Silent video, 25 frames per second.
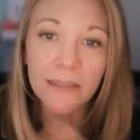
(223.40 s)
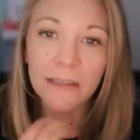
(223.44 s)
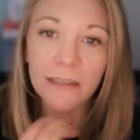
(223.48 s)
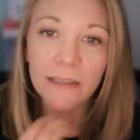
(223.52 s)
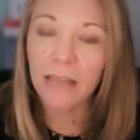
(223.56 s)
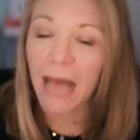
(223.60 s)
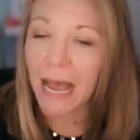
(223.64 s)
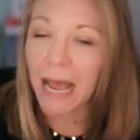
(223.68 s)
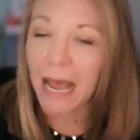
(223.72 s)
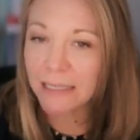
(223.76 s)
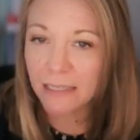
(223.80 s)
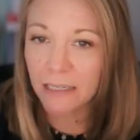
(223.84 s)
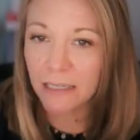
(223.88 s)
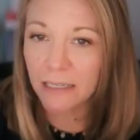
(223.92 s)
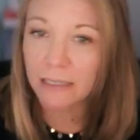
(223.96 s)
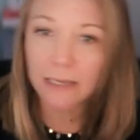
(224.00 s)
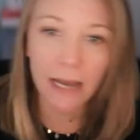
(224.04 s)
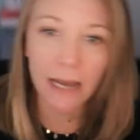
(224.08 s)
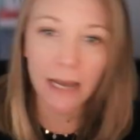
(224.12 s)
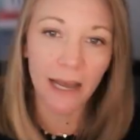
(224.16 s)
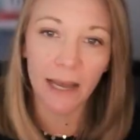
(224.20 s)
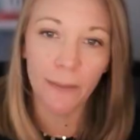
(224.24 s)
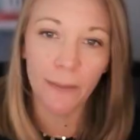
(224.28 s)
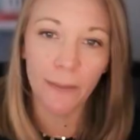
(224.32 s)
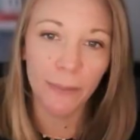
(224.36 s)
The last
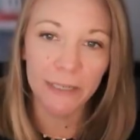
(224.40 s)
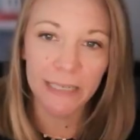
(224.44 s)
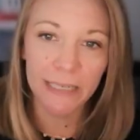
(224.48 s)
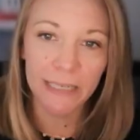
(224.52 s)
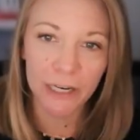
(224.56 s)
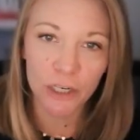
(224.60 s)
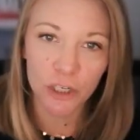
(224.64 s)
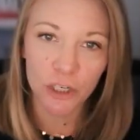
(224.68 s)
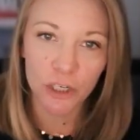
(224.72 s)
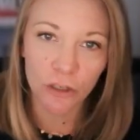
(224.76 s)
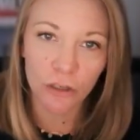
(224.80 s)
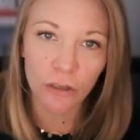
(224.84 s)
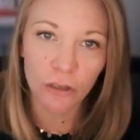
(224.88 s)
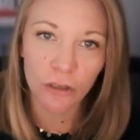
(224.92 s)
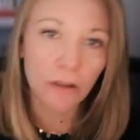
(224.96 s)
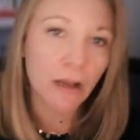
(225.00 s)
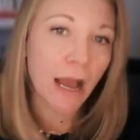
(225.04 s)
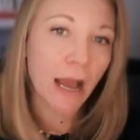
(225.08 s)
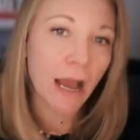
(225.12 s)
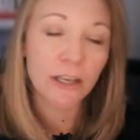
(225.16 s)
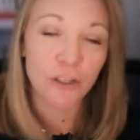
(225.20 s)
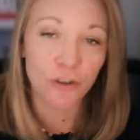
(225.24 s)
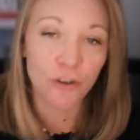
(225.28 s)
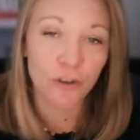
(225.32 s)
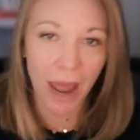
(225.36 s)

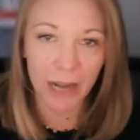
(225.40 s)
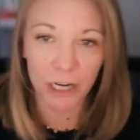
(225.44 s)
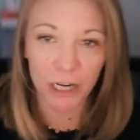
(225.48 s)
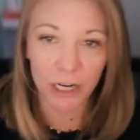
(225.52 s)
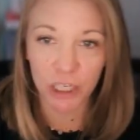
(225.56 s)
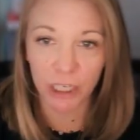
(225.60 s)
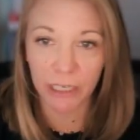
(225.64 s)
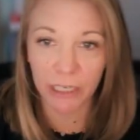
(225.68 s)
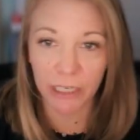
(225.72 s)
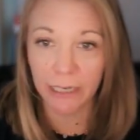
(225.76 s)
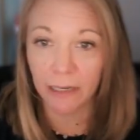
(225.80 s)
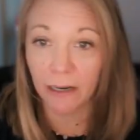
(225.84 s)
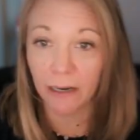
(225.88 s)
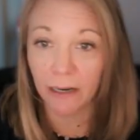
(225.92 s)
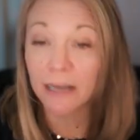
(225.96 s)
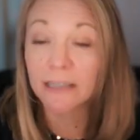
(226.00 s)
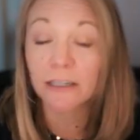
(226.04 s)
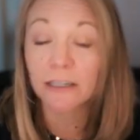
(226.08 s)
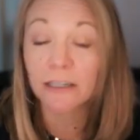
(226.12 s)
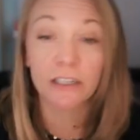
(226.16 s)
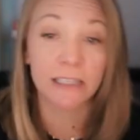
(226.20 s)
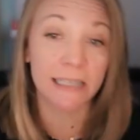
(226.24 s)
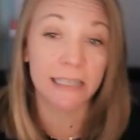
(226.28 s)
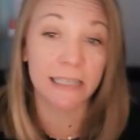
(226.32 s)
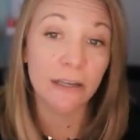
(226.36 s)
potential strategy here is
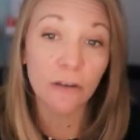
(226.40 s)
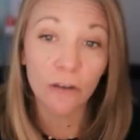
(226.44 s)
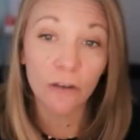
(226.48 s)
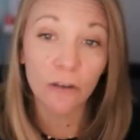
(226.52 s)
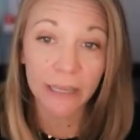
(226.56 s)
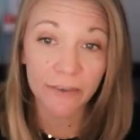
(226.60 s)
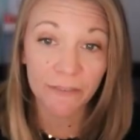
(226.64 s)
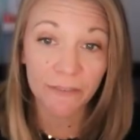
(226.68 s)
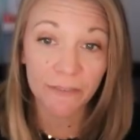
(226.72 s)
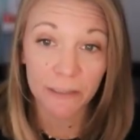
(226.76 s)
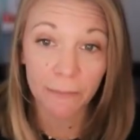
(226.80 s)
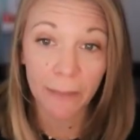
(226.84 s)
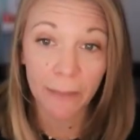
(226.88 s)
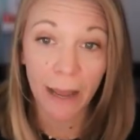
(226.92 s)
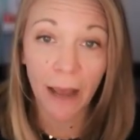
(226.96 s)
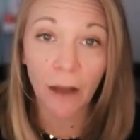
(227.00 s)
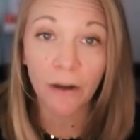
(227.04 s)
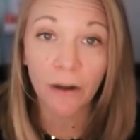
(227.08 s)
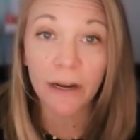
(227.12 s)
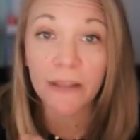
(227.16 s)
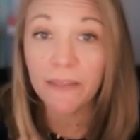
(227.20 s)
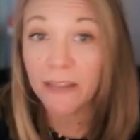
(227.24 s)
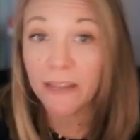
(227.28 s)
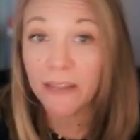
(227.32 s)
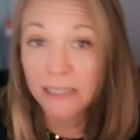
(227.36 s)
our single gift
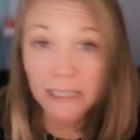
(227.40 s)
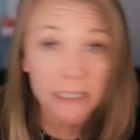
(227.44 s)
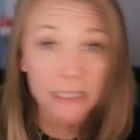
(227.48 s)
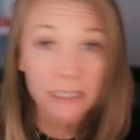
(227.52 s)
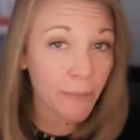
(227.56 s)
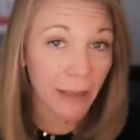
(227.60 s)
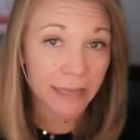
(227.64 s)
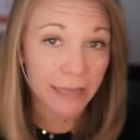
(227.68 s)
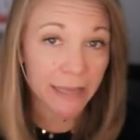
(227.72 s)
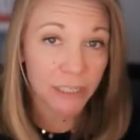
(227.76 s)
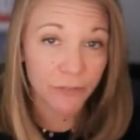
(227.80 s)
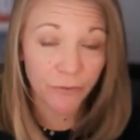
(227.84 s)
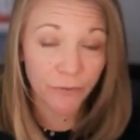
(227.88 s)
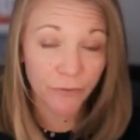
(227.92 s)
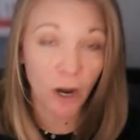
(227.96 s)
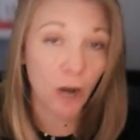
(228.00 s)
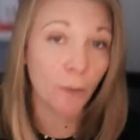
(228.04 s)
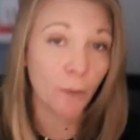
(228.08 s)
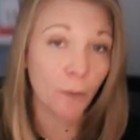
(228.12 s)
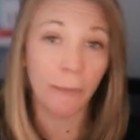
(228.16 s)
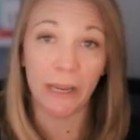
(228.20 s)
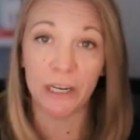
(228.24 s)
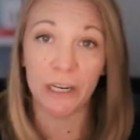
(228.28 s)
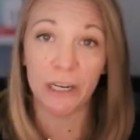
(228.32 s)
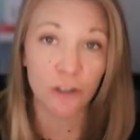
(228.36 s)
amount, and this is best for
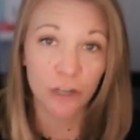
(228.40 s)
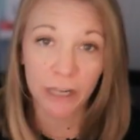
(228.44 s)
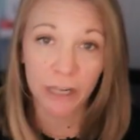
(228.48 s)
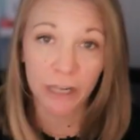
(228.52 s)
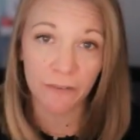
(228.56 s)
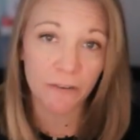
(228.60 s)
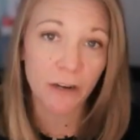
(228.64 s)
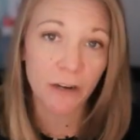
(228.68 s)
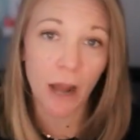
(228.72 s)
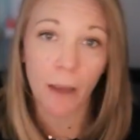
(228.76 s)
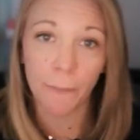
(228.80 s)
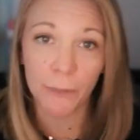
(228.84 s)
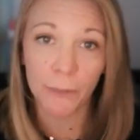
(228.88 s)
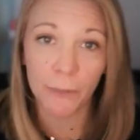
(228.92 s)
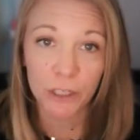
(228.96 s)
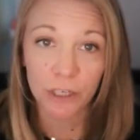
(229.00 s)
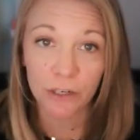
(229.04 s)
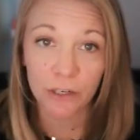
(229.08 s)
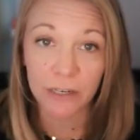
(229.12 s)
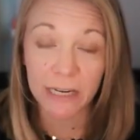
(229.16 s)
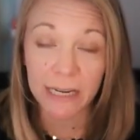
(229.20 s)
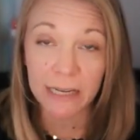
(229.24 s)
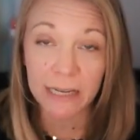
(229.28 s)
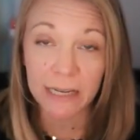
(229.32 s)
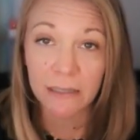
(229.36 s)
our major gift
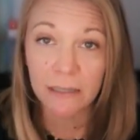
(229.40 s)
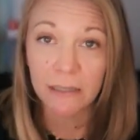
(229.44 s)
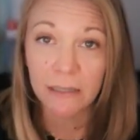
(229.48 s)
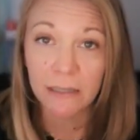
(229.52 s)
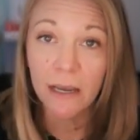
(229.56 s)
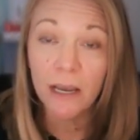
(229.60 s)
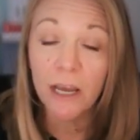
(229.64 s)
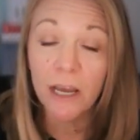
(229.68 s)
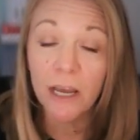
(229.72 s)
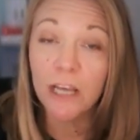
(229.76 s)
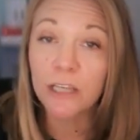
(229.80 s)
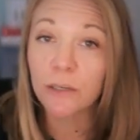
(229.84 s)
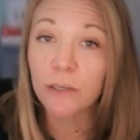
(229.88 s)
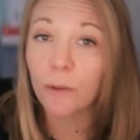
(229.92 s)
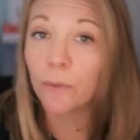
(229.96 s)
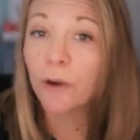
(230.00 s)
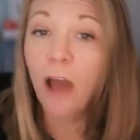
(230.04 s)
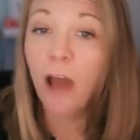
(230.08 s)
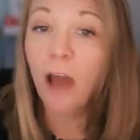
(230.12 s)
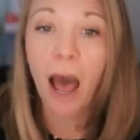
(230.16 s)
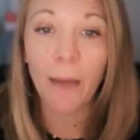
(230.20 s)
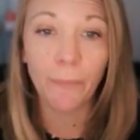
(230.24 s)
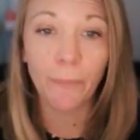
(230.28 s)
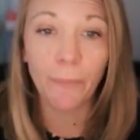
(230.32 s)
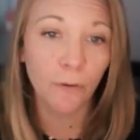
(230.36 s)
opportunities. So I'm
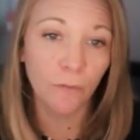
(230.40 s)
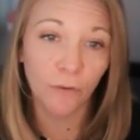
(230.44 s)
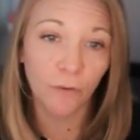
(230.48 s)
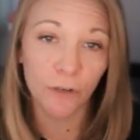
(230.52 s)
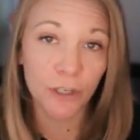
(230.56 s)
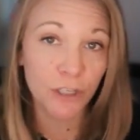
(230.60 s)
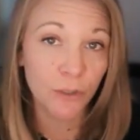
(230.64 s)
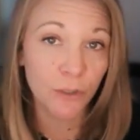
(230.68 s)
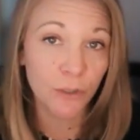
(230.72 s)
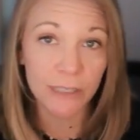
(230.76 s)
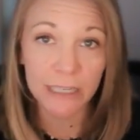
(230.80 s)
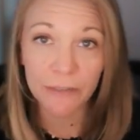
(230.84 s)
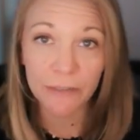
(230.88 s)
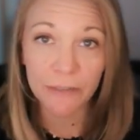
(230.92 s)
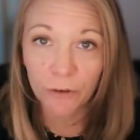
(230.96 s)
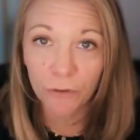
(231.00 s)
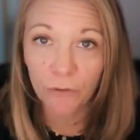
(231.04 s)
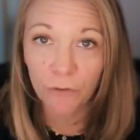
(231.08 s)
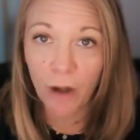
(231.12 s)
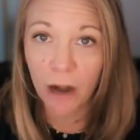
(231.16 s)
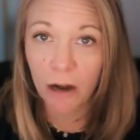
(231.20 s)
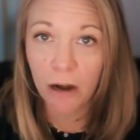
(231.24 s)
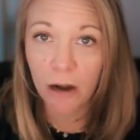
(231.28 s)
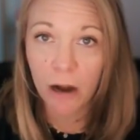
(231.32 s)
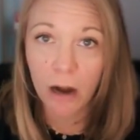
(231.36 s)
going to hop over to a different
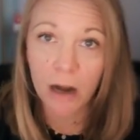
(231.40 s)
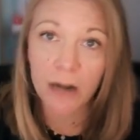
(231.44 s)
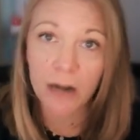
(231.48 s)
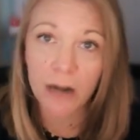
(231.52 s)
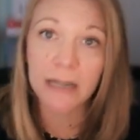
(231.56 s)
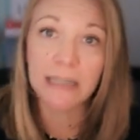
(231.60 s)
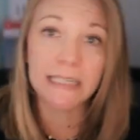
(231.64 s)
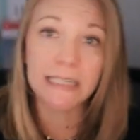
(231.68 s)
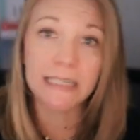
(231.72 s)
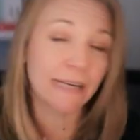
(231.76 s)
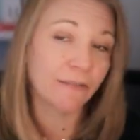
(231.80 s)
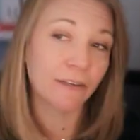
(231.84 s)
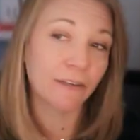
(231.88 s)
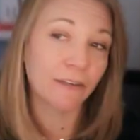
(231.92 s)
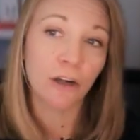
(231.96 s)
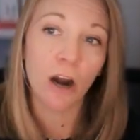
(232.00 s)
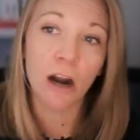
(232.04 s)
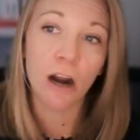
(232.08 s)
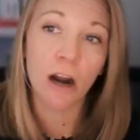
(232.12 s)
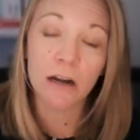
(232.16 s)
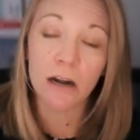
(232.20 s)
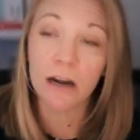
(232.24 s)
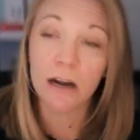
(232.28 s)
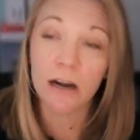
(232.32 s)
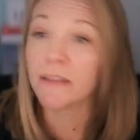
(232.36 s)
record, David
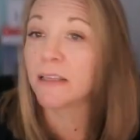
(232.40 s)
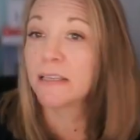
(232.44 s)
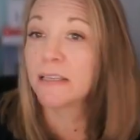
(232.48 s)
Carter.